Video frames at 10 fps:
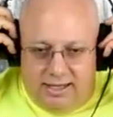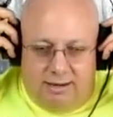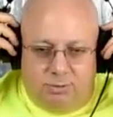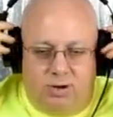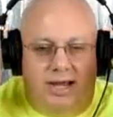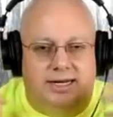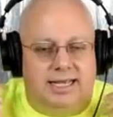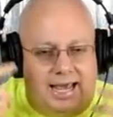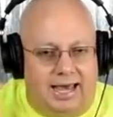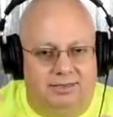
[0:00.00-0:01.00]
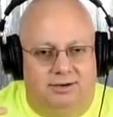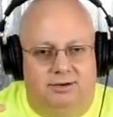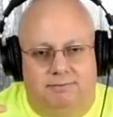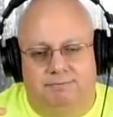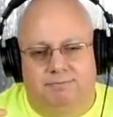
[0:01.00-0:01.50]
I'm trying to
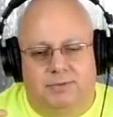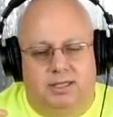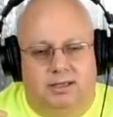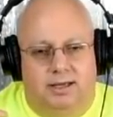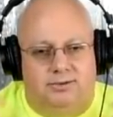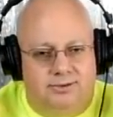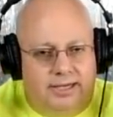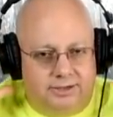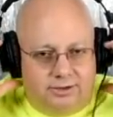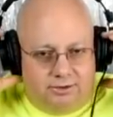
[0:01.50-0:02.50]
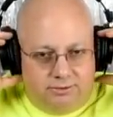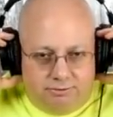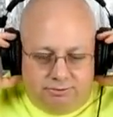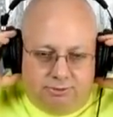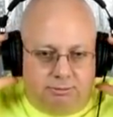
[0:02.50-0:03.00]
gather a signal
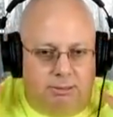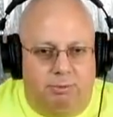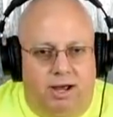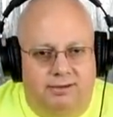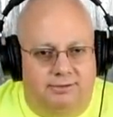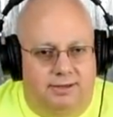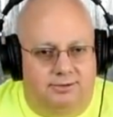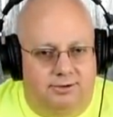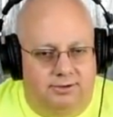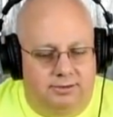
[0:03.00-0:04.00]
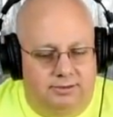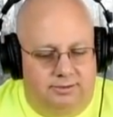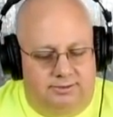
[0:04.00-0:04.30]
from my processor,